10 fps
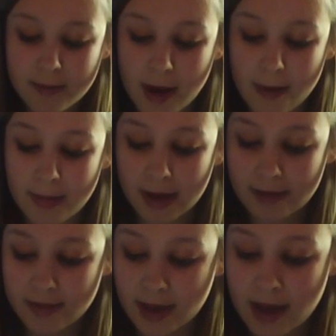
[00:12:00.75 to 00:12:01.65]
with Bert,
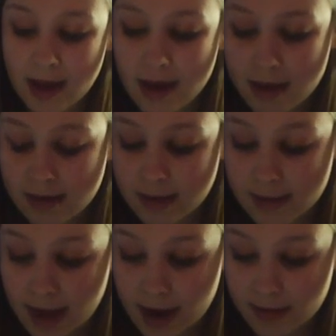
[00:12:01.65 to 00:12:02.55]
believing
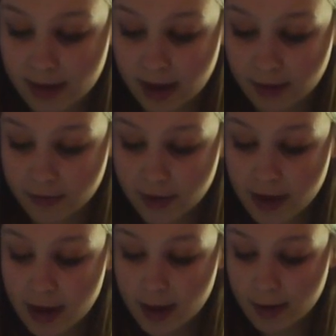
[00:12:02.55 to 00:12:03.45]
that they are in love
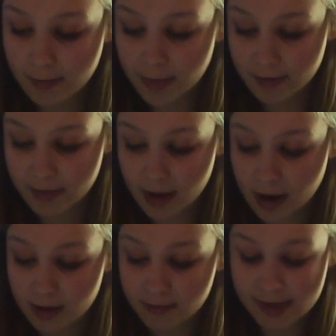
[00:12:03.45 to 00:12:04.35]
but
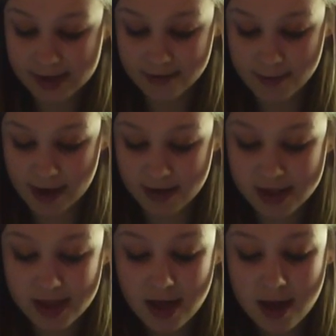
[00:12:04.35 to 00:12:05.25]
aren't ready for
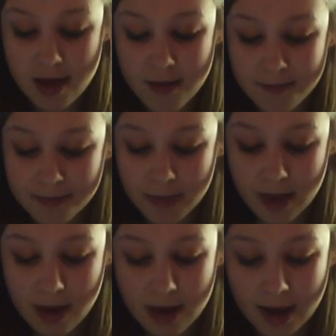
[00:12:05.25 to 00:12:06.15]
marriage.
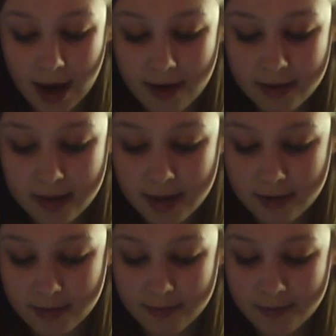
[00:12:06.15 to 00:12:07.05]
Carol and
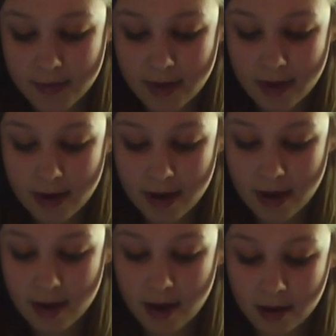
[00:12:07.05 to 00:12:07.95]
Hiram
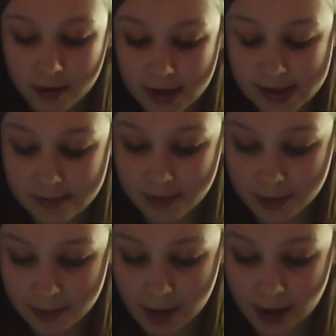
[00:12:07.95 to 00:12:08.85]
agree to pull
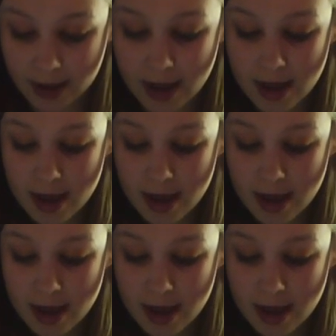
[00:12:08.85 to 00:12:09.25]
the plug,